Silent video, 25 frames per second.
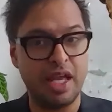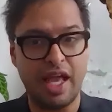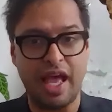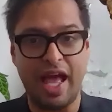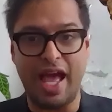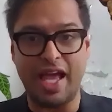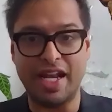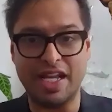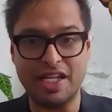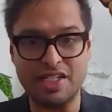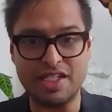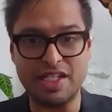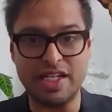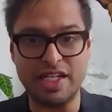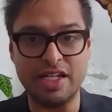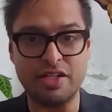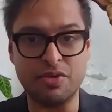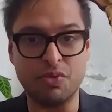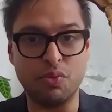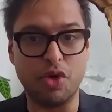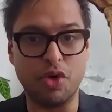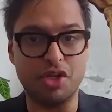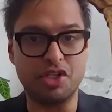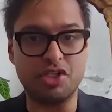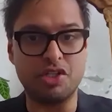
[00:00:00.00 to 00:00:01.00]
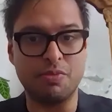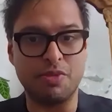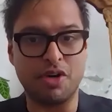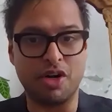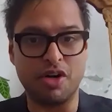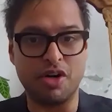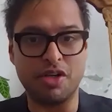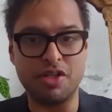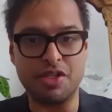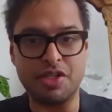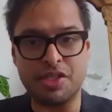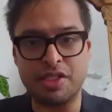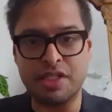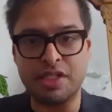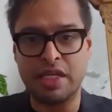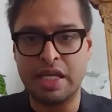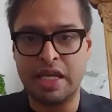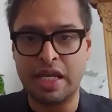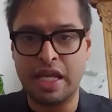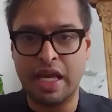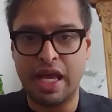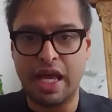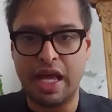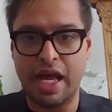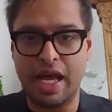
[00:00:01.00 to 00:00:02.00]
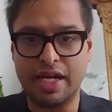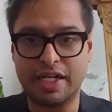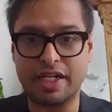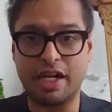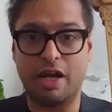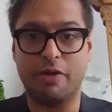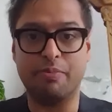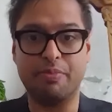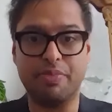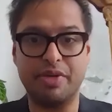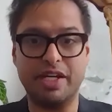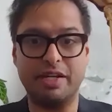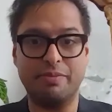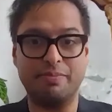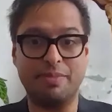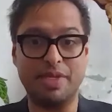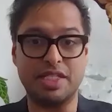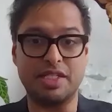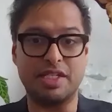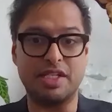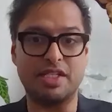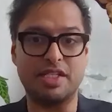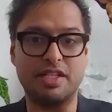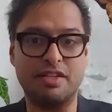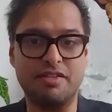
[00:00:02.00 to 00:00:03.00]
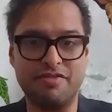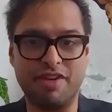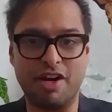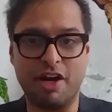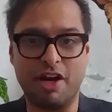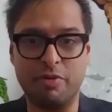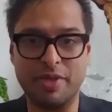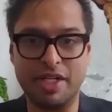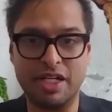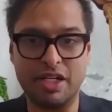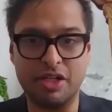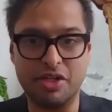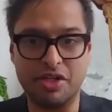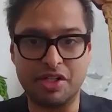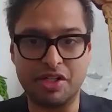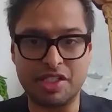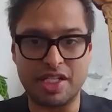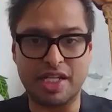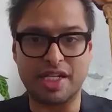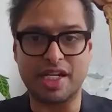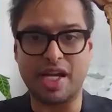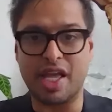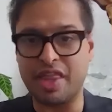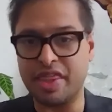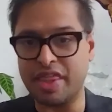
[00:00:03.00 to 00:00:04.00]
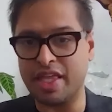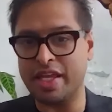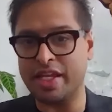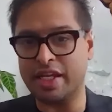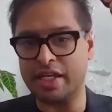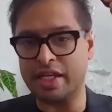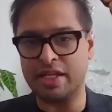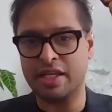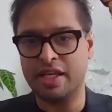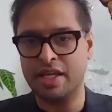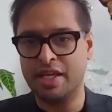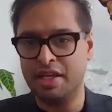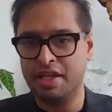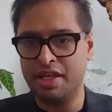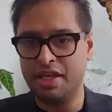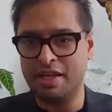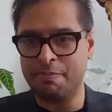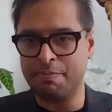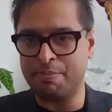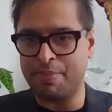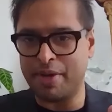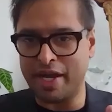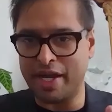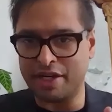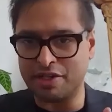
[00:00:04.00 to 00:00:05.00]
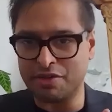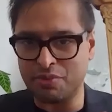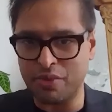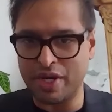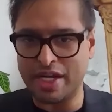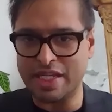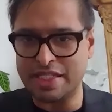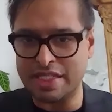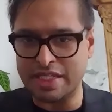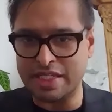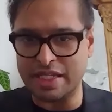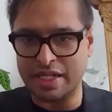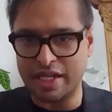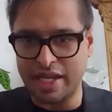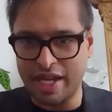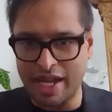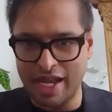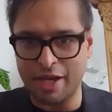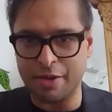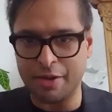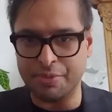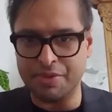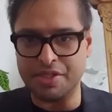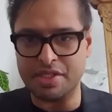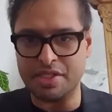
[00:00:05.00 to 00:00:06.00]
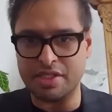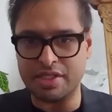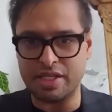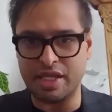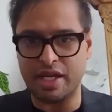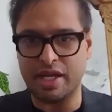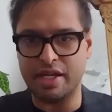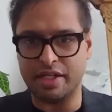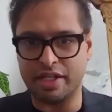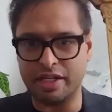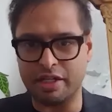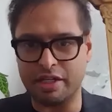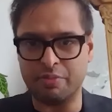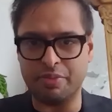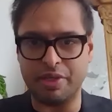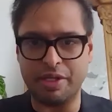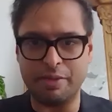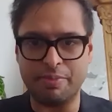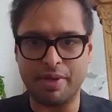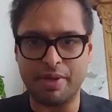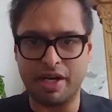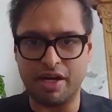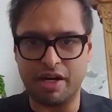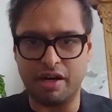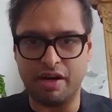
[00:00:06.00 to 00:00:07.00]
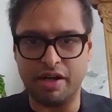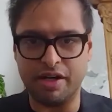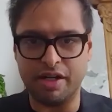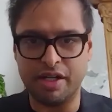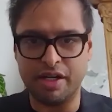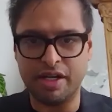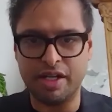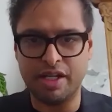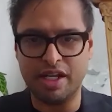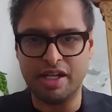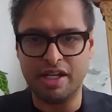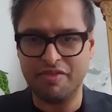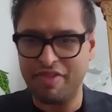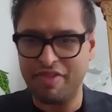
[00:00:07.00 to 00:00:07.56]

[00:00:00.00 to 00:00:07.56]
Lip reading: and indeed what tomorrow's company and business environment looks like. I think impact-weighted accounts are going to be part of